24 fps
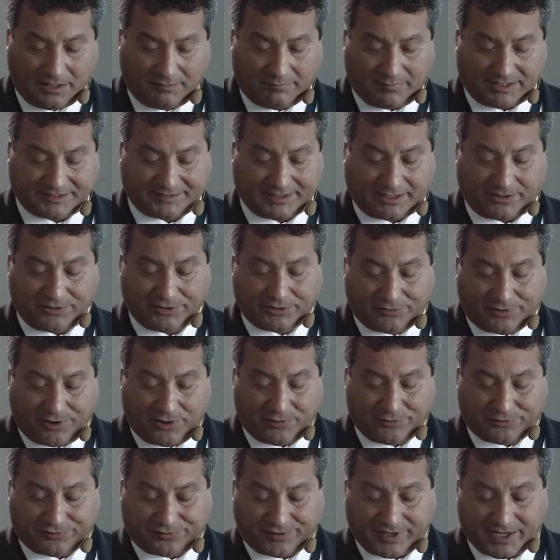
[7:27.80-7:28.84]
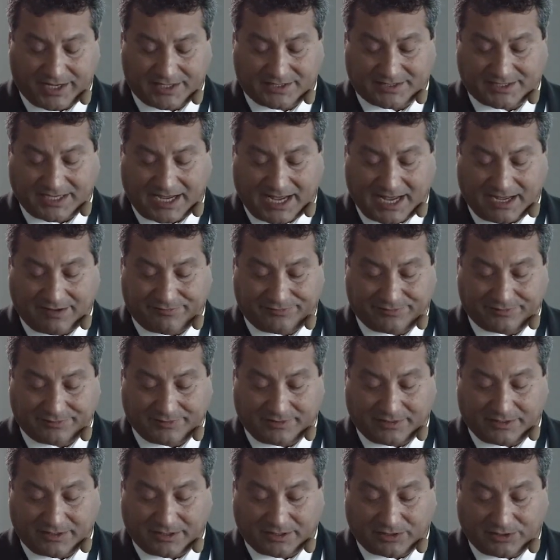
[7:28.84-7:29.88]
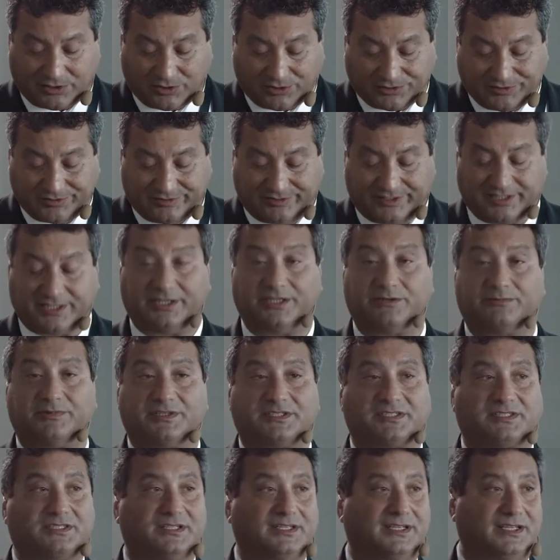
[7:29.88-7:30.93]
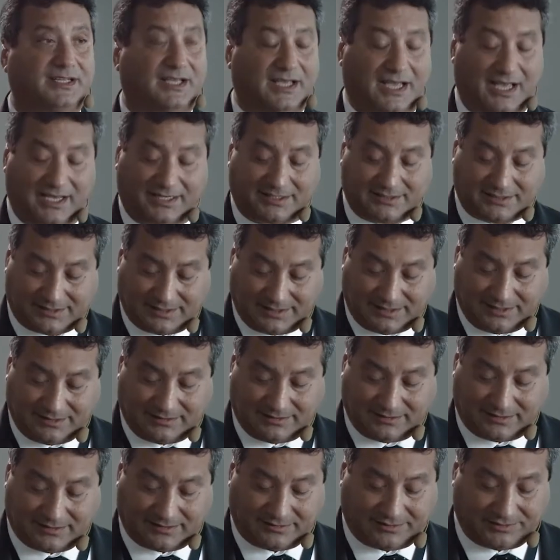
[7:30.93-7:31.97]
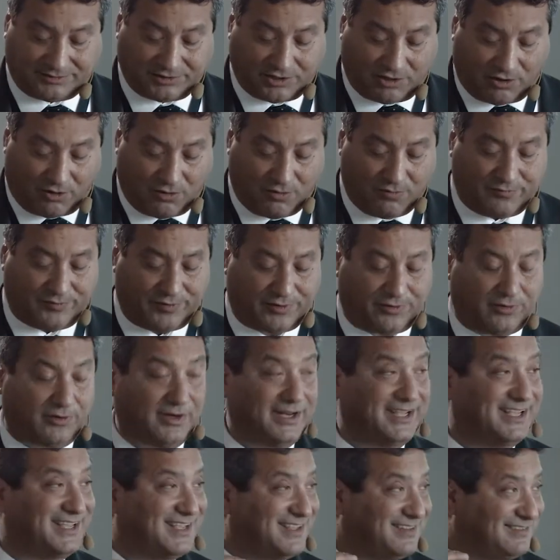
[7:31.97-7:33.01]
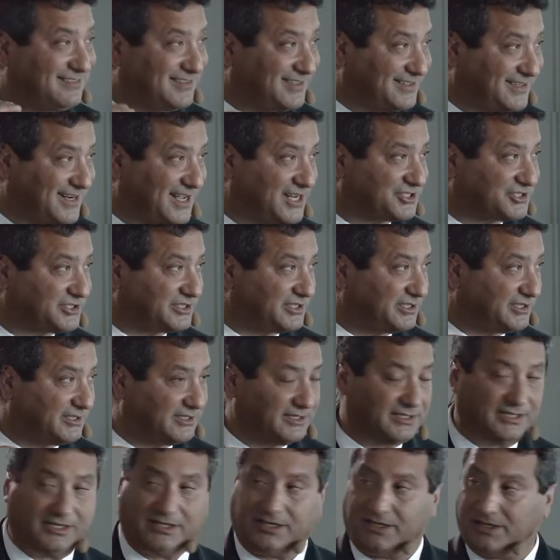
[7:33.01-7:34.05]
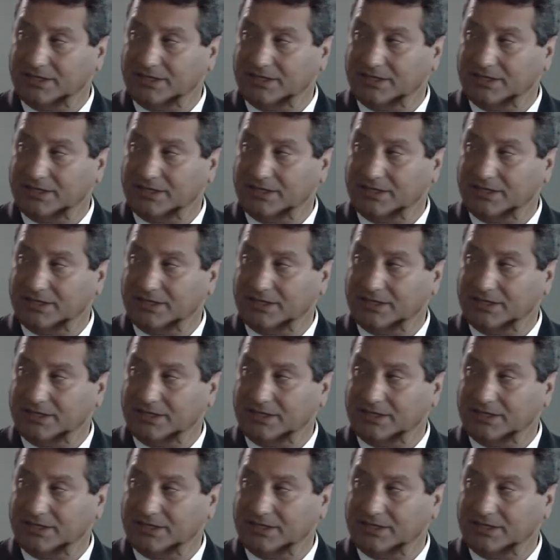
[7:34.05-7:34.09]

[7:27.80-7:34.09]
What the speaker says: But our growth rates have continuously exceeded the overall international